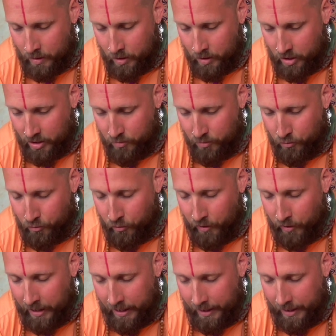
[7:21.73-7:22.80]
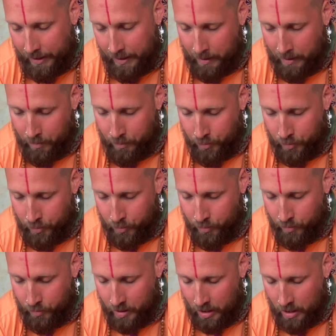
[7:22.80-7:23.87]
Just feel
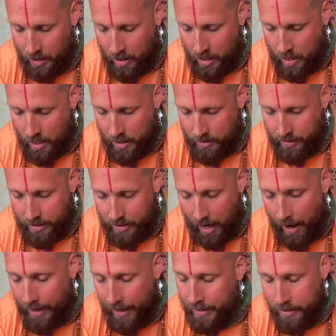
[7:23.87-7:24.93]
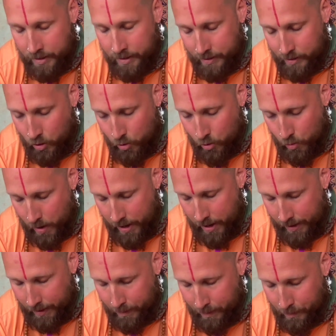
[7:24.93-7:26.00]
the tiredness go
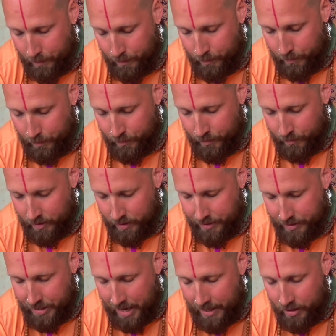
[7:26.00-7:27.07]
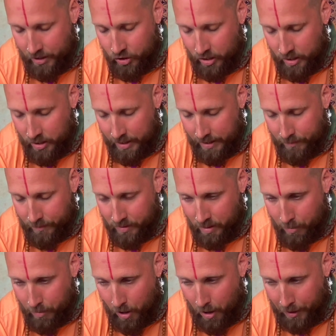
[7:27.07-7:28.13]
away, the tension leaves the
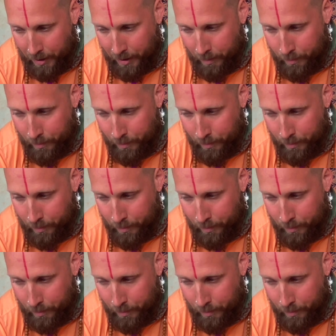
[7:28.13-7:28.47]
body.